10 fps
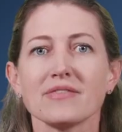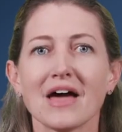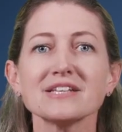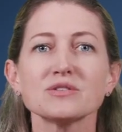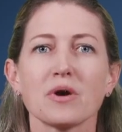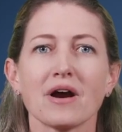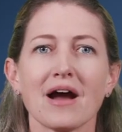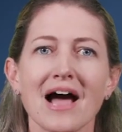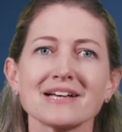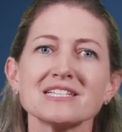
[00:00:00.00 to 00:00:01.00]
That's
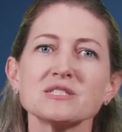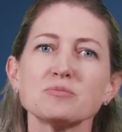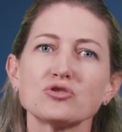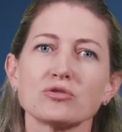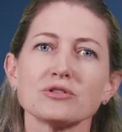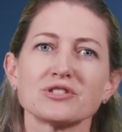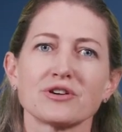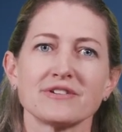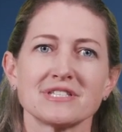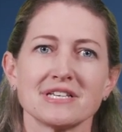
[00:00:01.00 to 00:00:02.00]
where Access Patrol
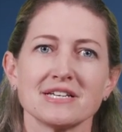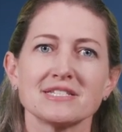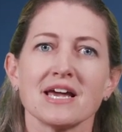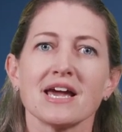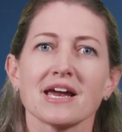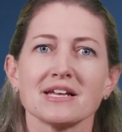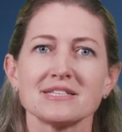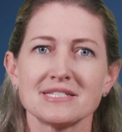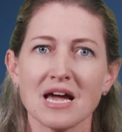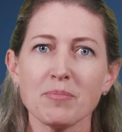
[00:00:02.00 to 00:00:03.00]
Services
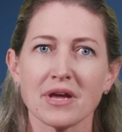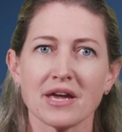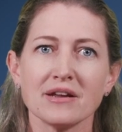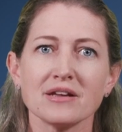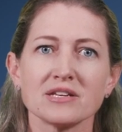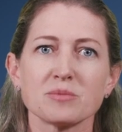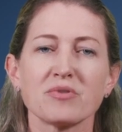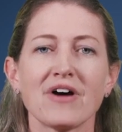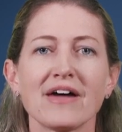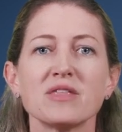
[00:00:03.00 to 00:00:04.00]
can step in to
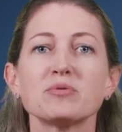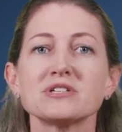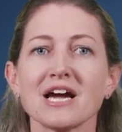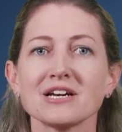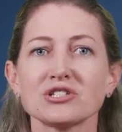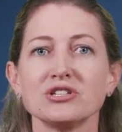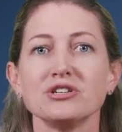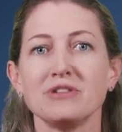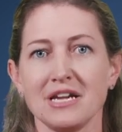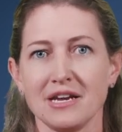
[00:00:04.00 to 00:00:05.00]
provide the protection
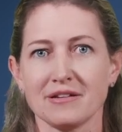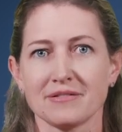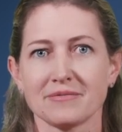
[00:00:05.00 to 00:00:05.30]
you need.